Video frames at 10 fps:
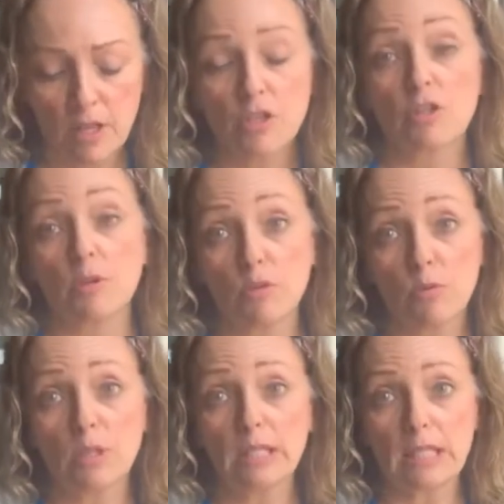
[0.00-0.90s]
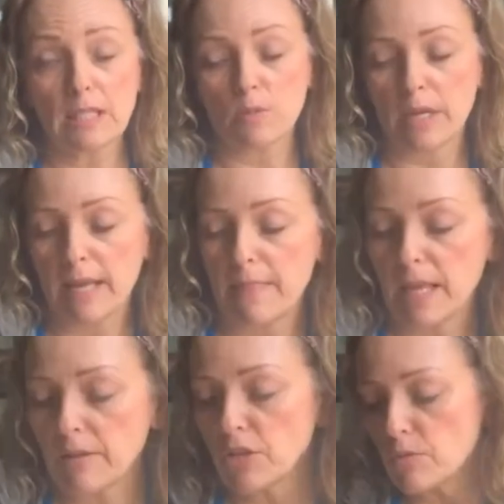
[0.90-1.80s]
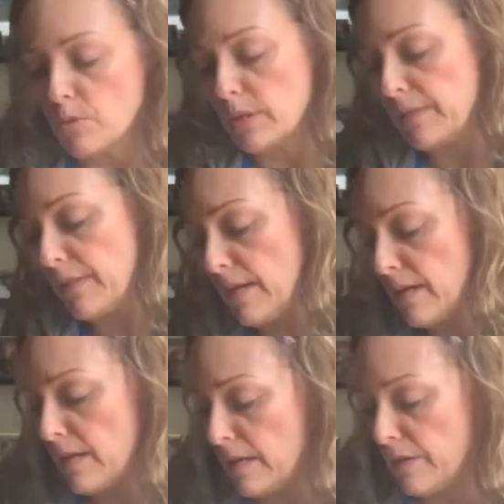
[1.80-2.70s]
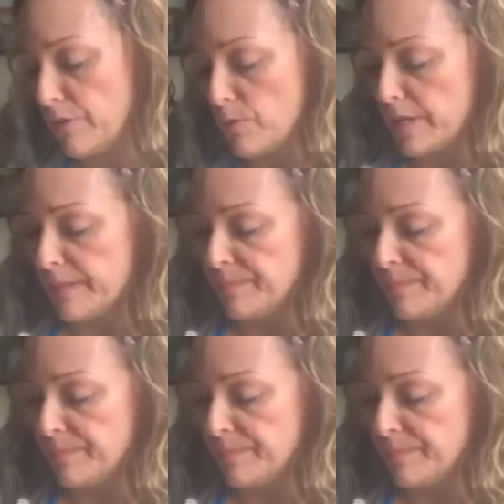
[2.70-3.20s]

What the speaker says: So I'm gonna roll it this way, and then I'm gonna roll it the other way.